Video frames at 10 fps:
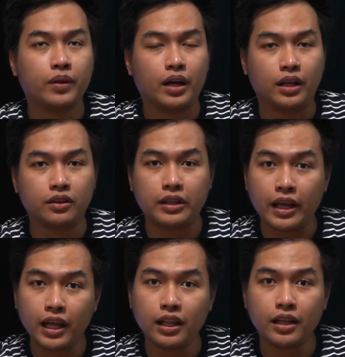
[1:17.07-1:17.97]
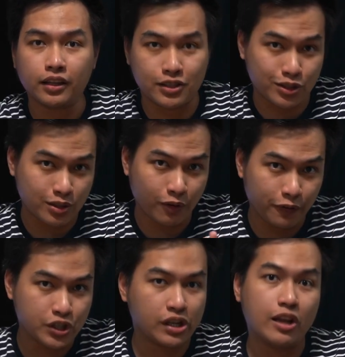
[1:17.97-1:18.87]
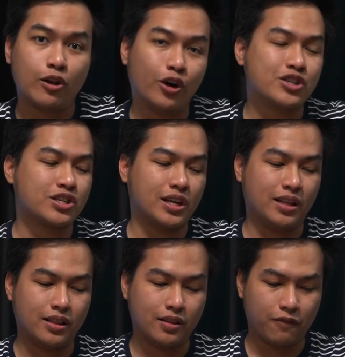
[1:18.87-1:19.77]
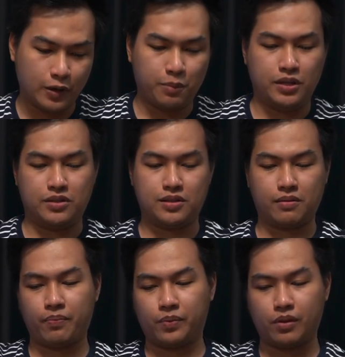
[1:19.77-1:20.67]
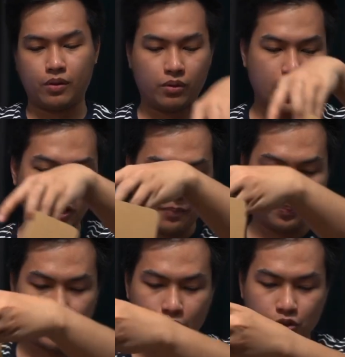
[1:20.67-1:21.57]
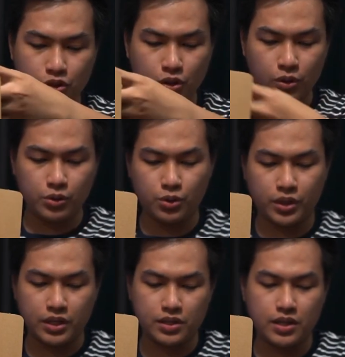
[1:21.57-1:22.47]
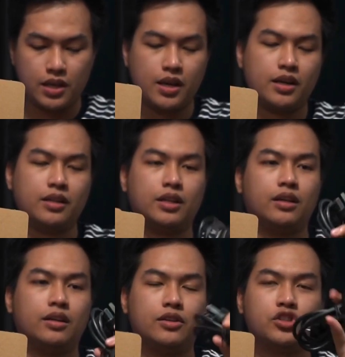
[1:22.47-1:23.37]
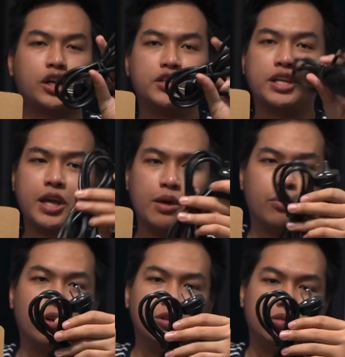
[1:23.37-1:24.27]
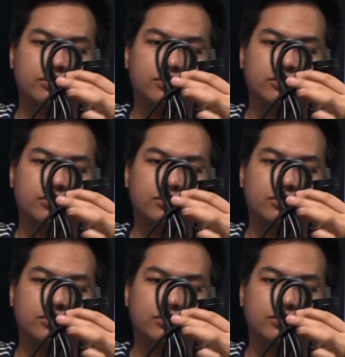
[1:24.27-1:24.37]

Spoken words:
until it is officially launched in the Philippines. Okay, so you can see here the charging cable.